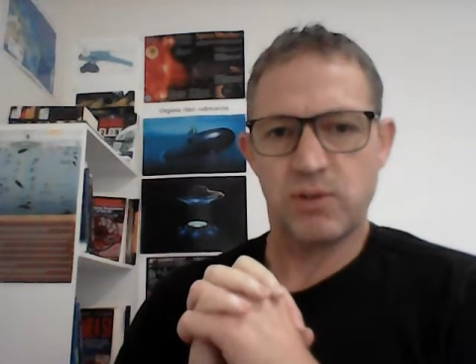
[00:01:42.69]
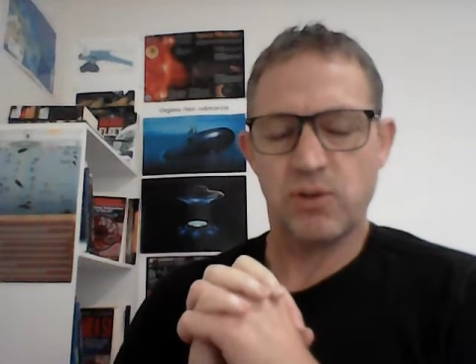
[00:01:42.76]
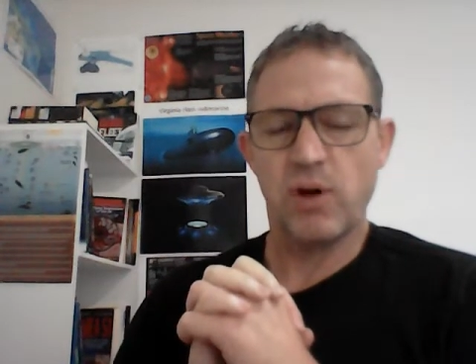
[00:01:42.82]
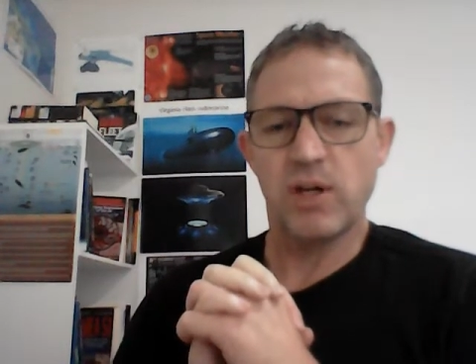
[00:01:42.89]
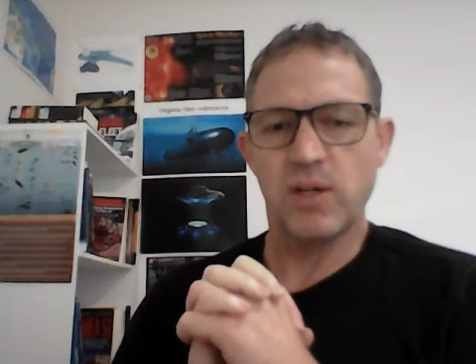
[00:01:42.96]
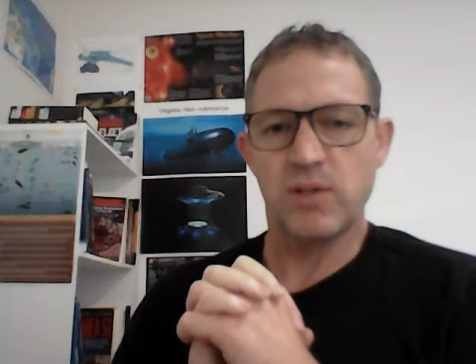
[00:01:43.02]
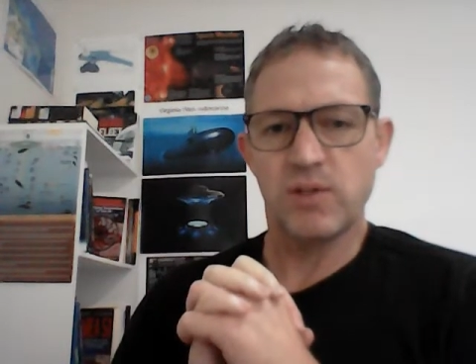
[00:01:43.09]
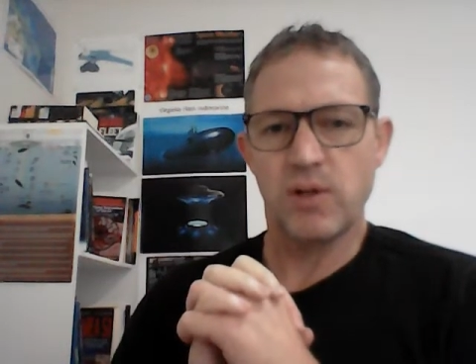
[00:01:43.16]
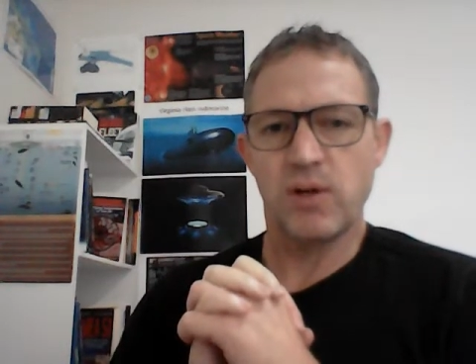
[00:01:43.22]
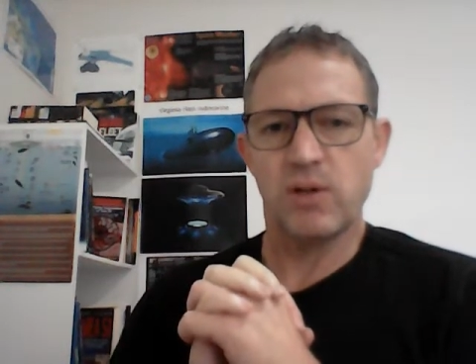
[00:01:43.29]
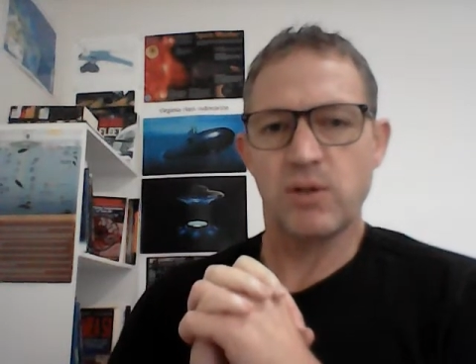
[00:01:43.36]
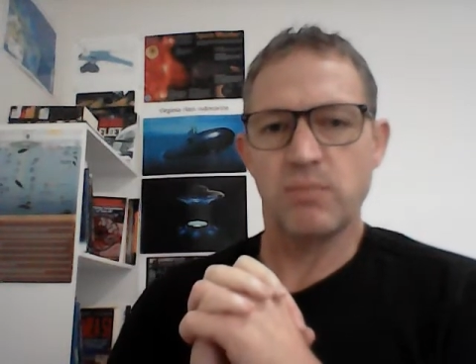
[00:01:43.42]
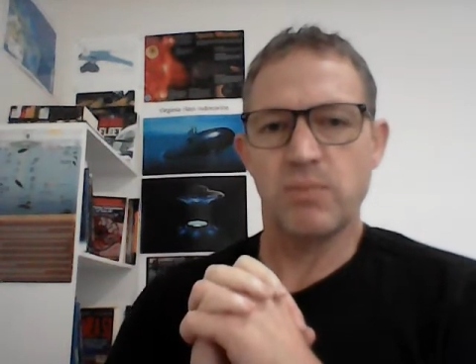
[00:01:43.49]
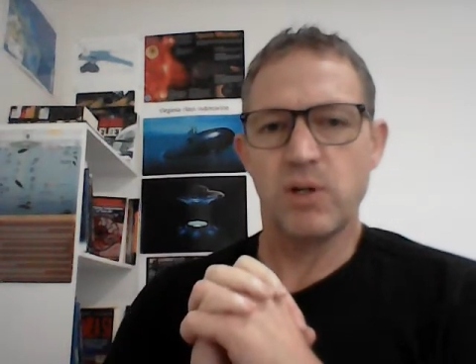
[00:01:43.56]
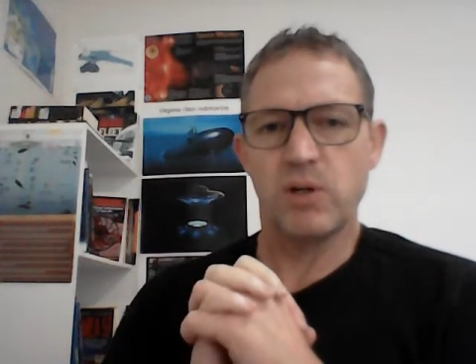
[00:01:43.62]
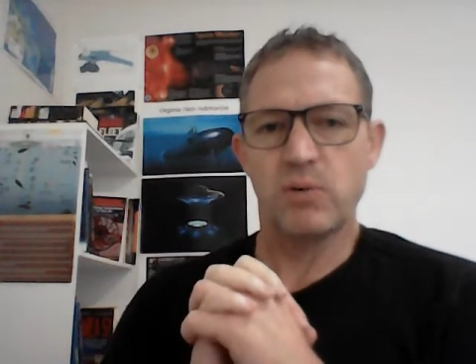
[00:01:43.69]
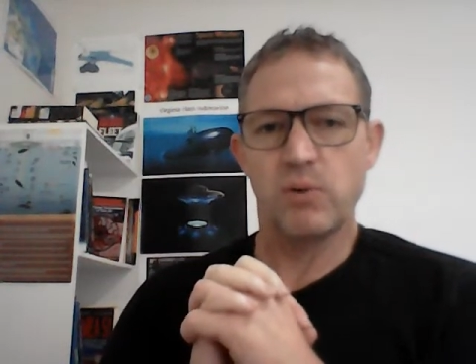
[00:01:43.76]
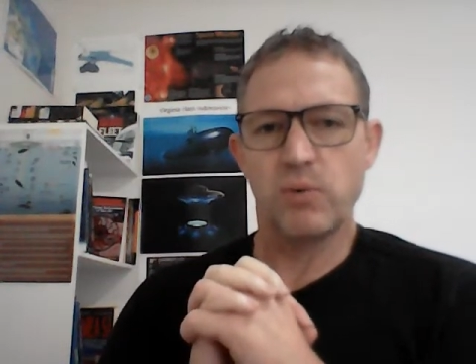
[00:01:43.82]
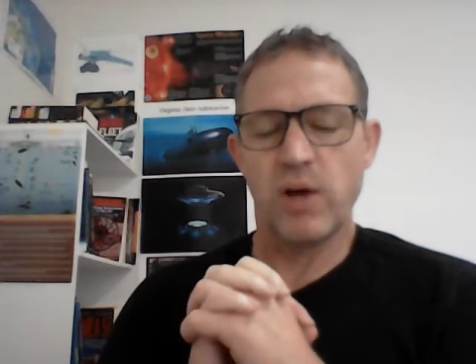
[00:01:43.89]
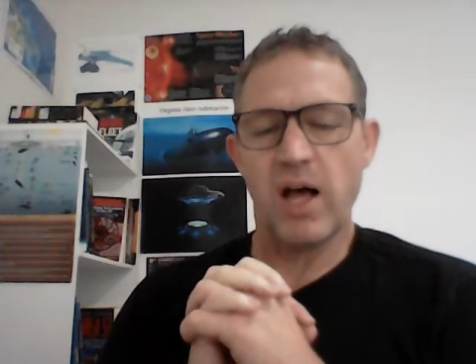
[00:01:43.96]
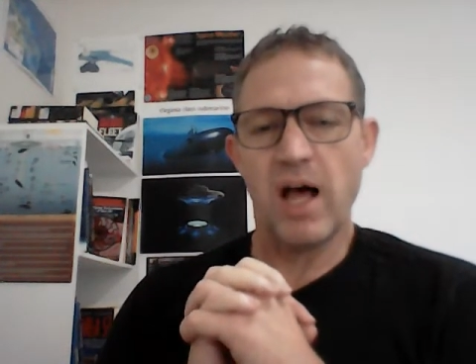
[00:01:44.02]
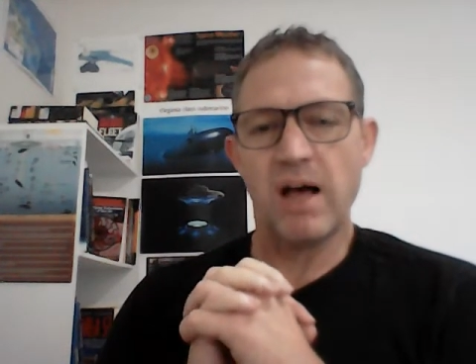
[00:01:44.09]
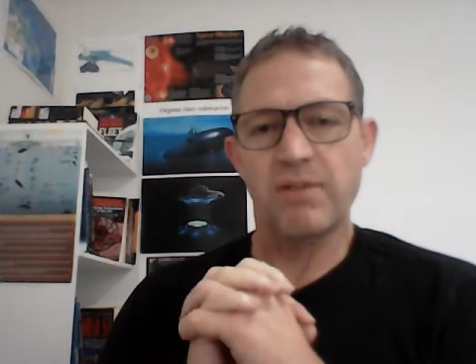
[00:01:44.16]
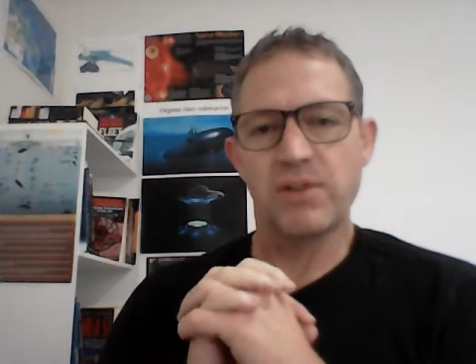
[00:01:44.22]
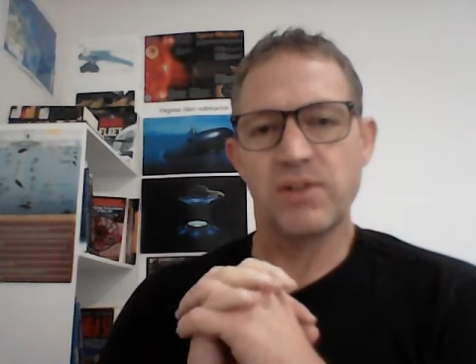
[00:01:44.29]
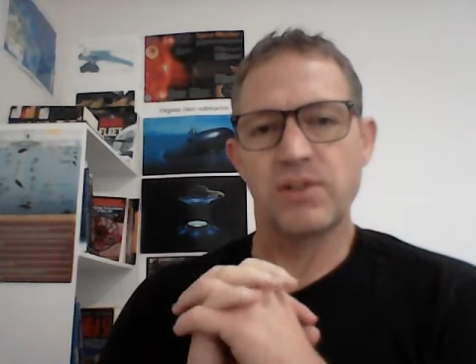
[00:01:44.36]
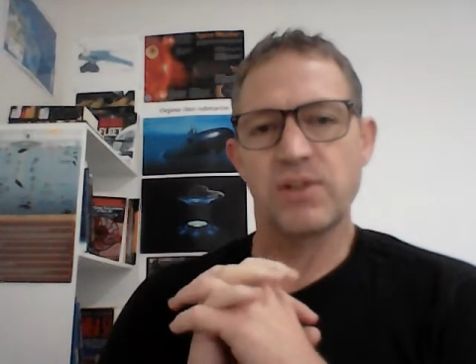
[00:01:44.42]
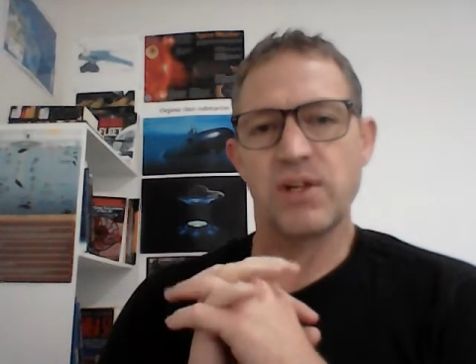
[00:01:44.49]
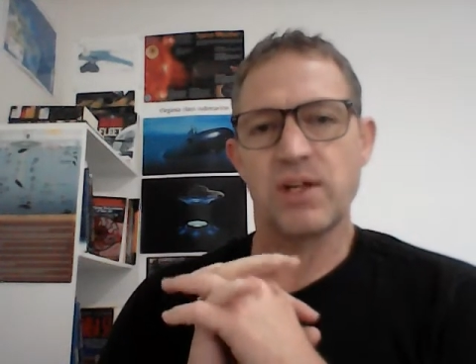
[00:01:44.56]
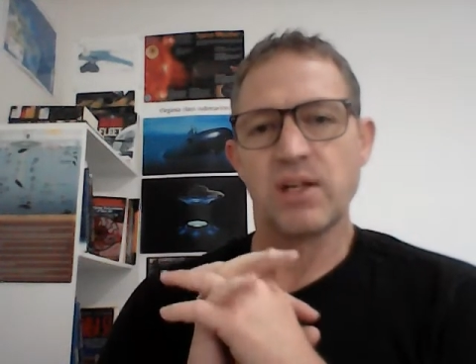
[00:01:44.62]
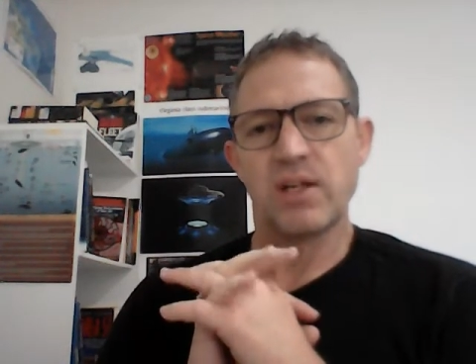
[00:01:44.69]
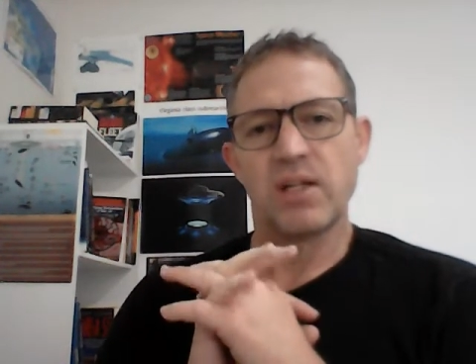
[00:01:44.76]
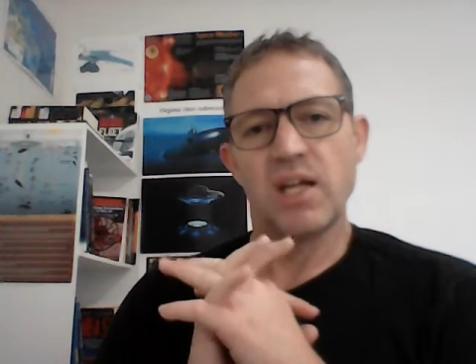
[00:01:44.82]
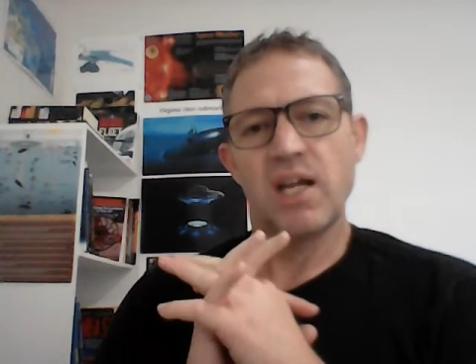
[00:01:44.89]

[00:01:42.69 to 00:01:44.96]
Chinese-owned mineral harvester,